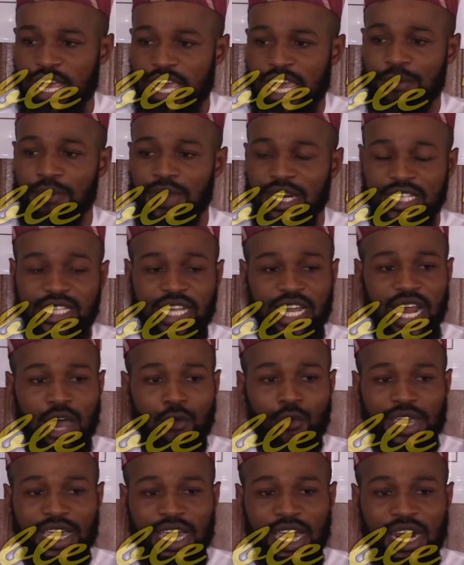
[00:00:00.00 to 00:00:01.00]
A minister that
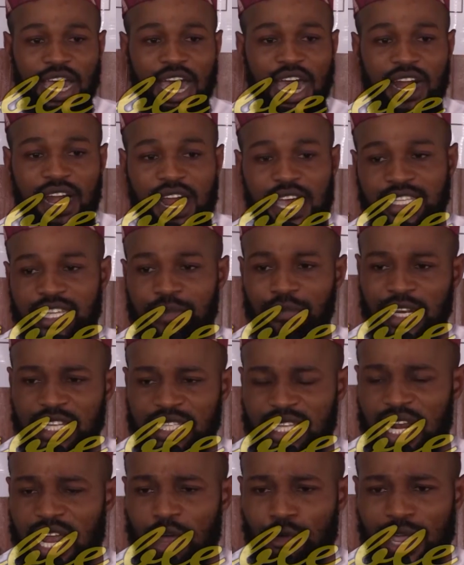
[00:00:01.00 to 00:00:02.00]
we can harass, a
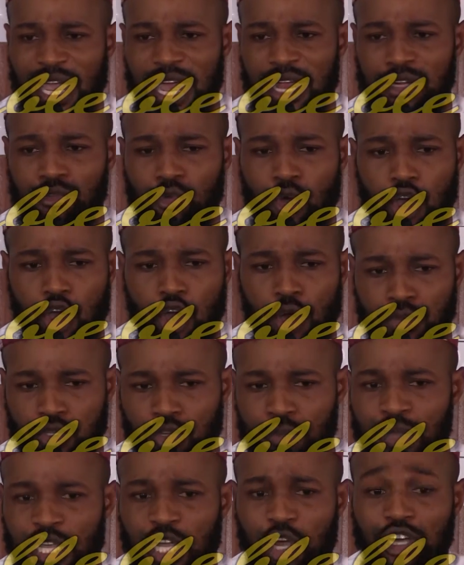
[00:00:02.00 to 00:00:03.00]
minister that we can walk up
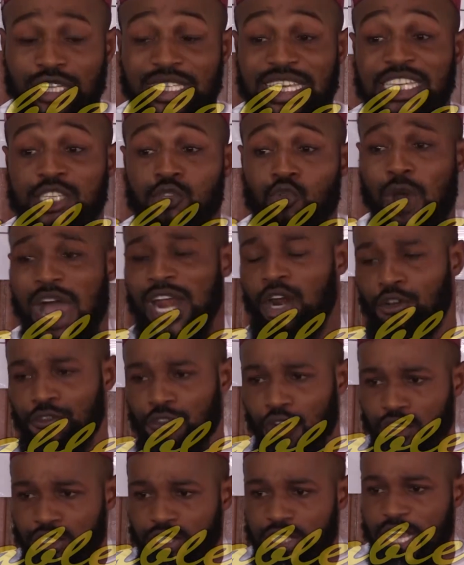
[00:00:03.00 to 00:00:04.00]
to because he is one of
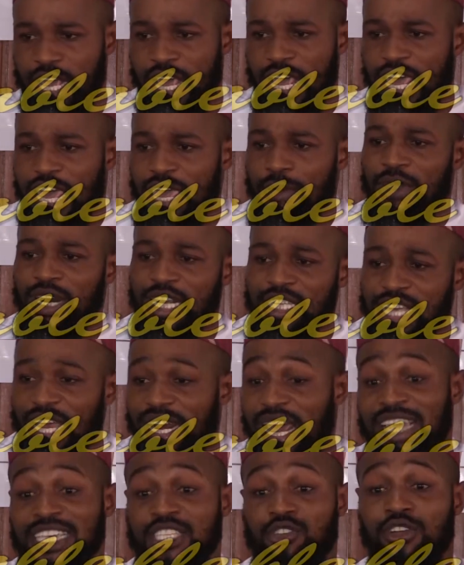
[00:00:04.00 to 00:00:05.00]
us. A minister
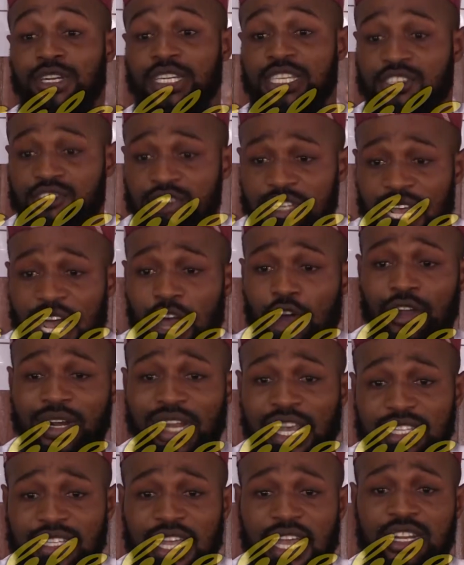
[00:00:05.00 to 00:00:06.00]
that is on the street, that
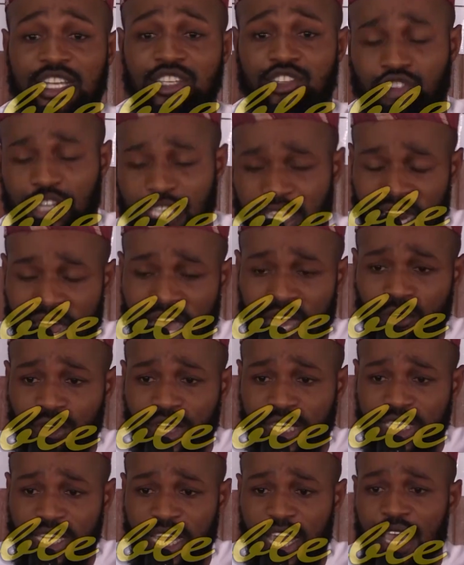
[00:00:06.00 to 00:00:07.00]
understands the street language.